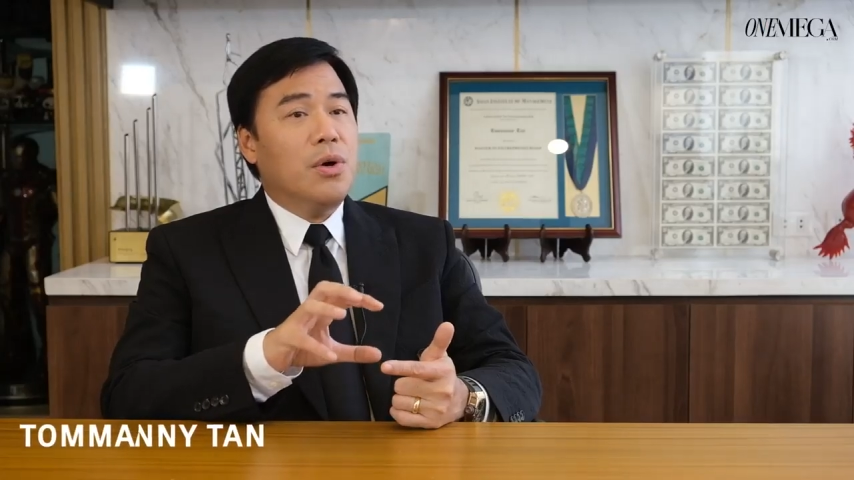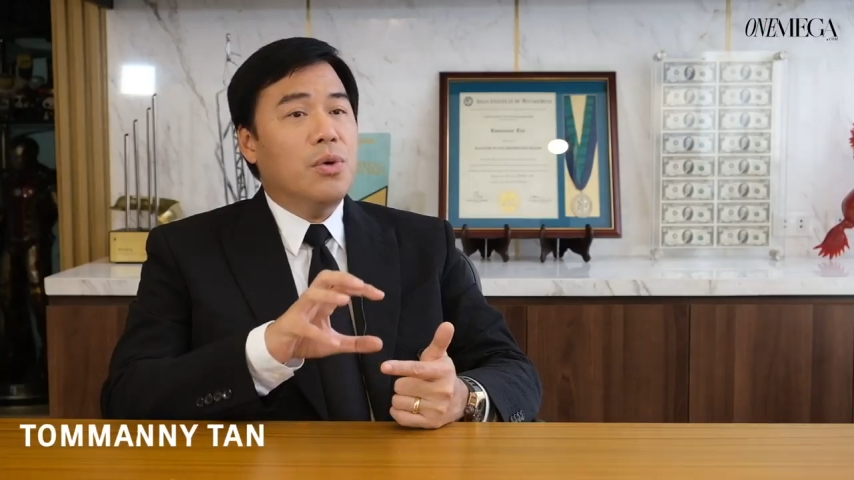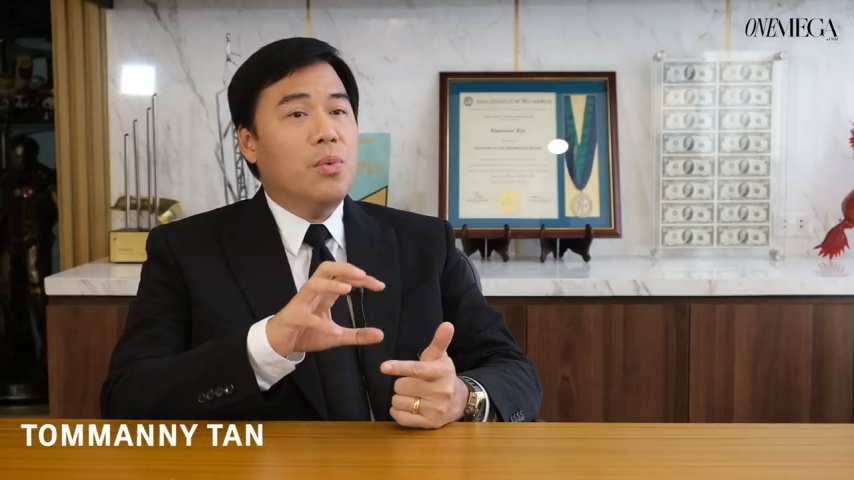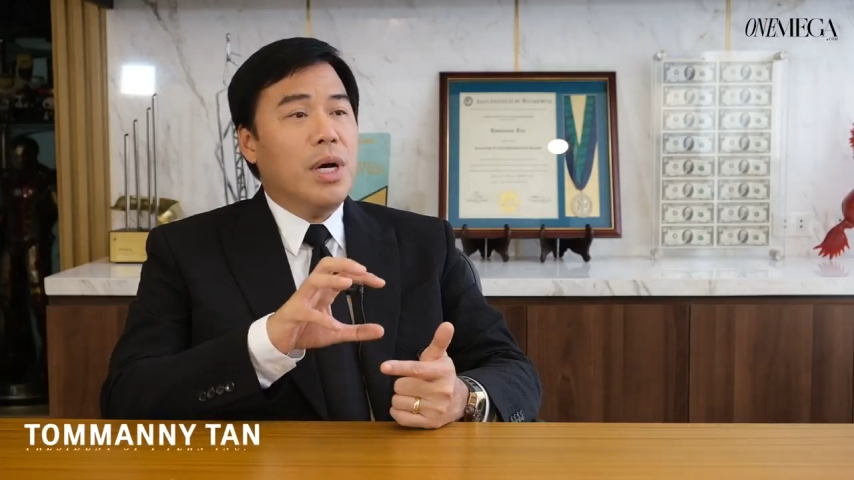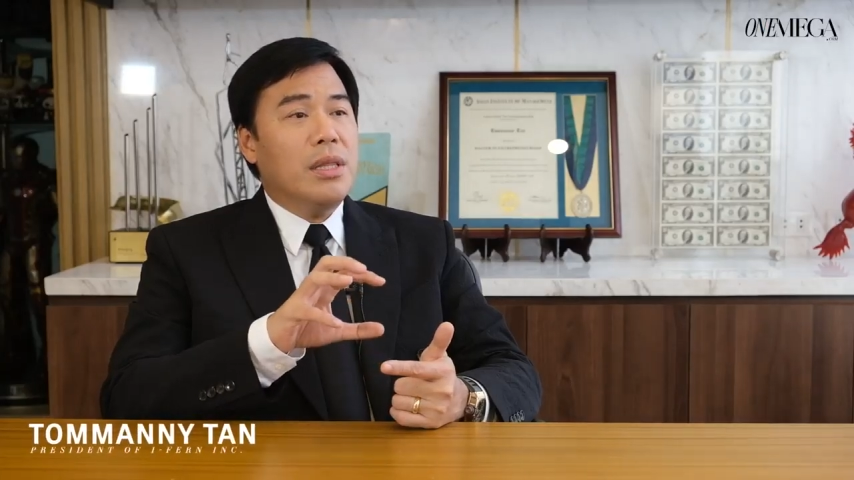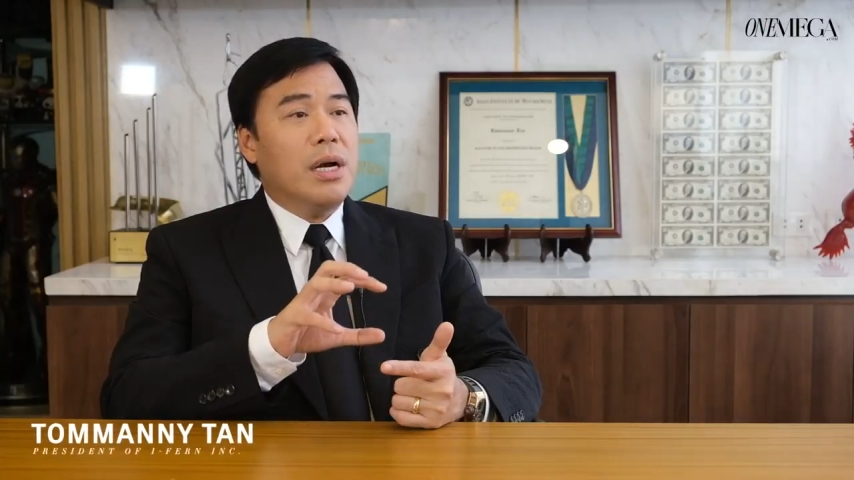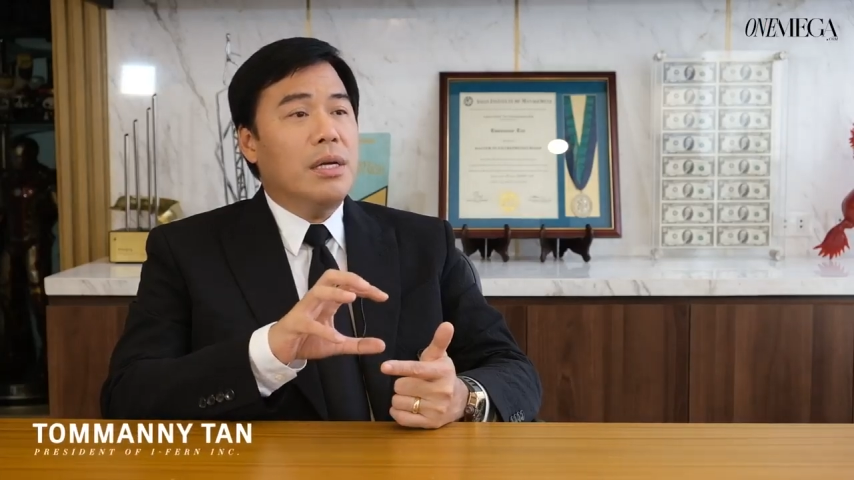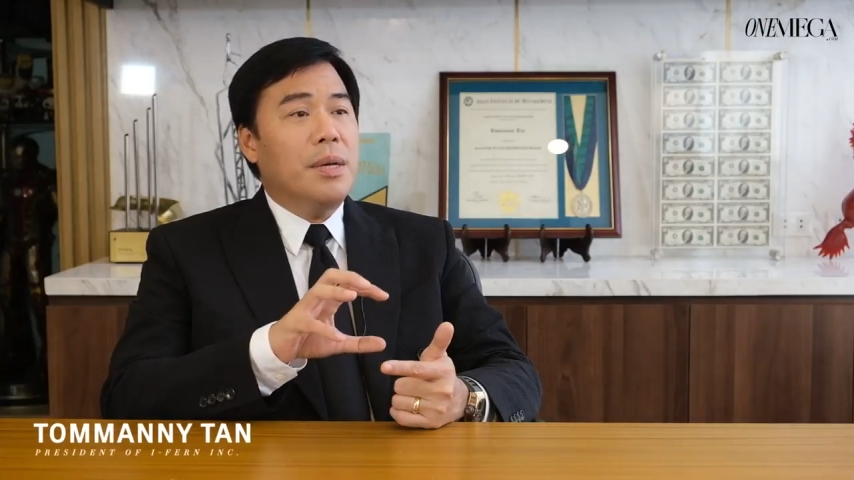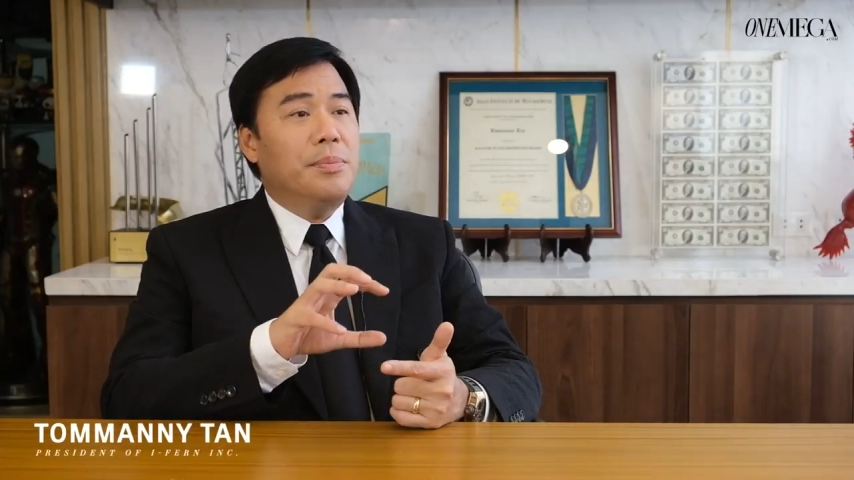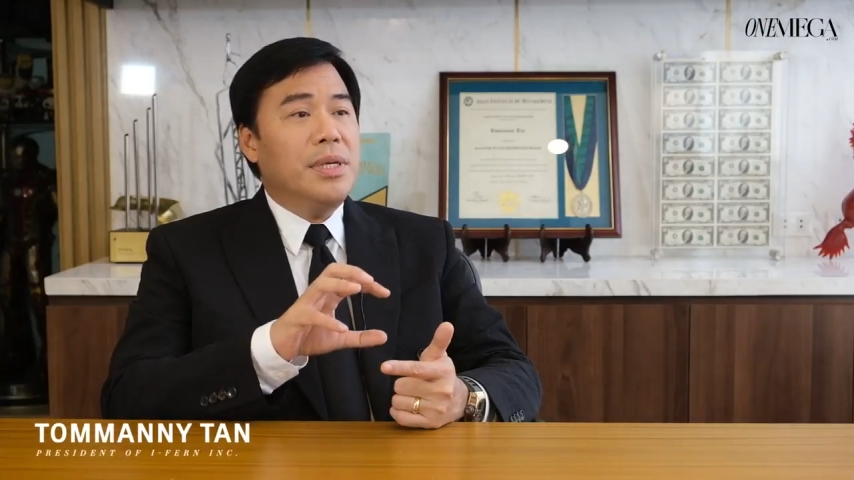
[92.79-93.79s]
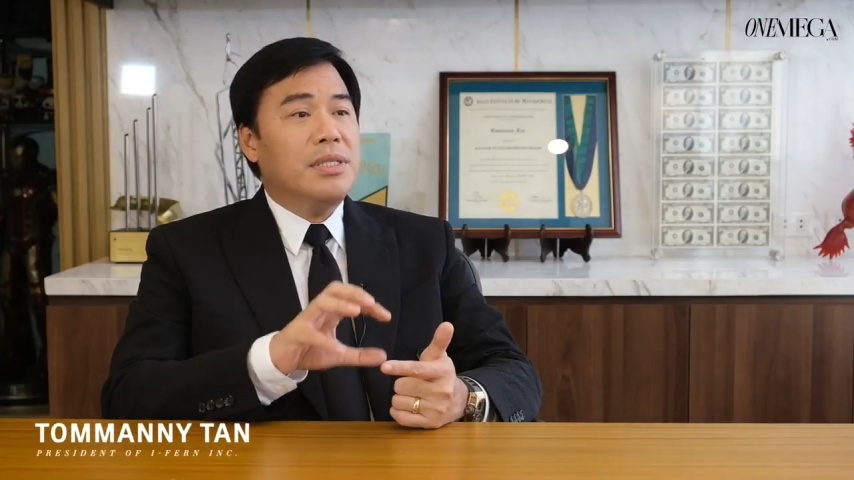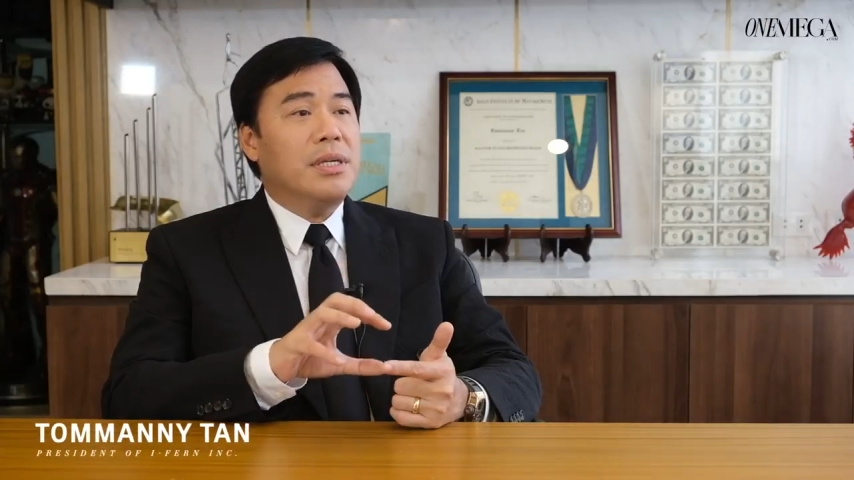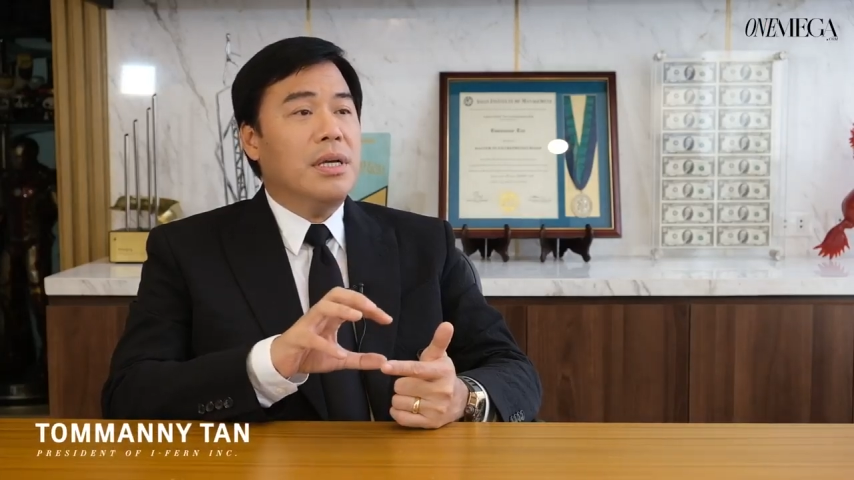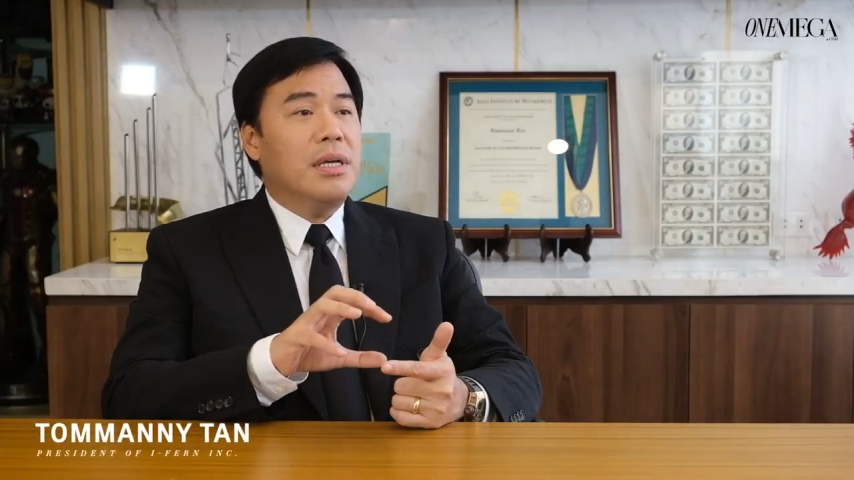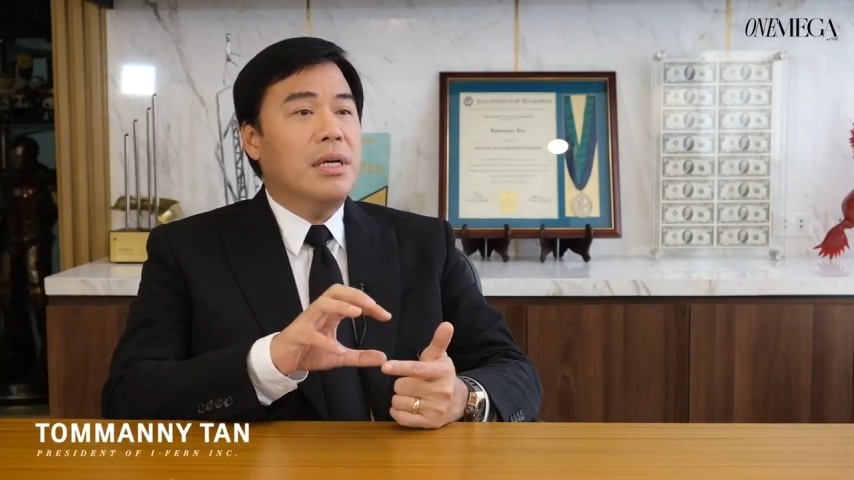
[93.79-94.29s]
on what are the
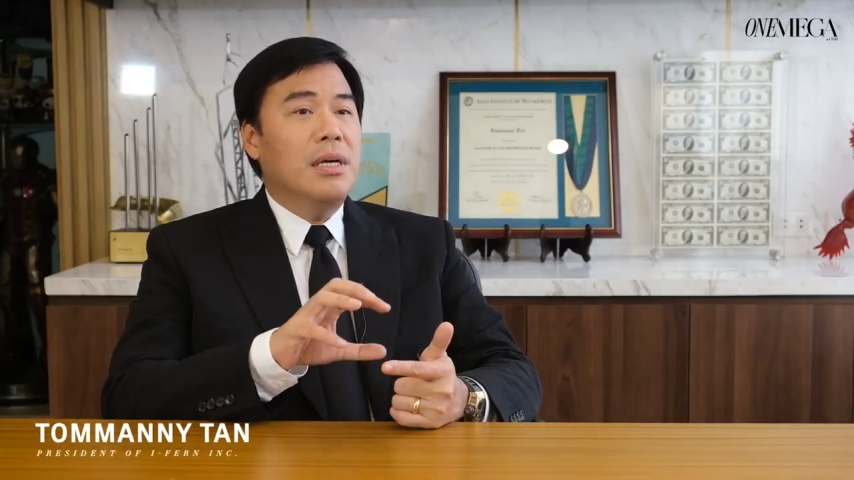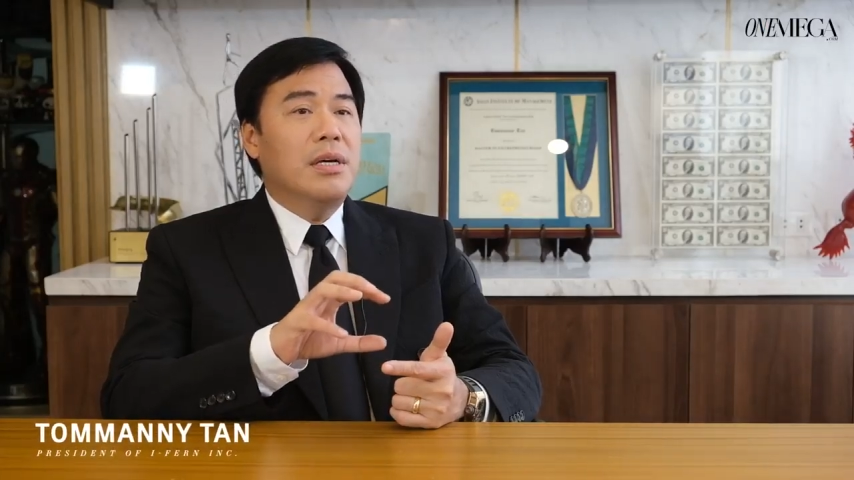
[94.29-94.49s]
missing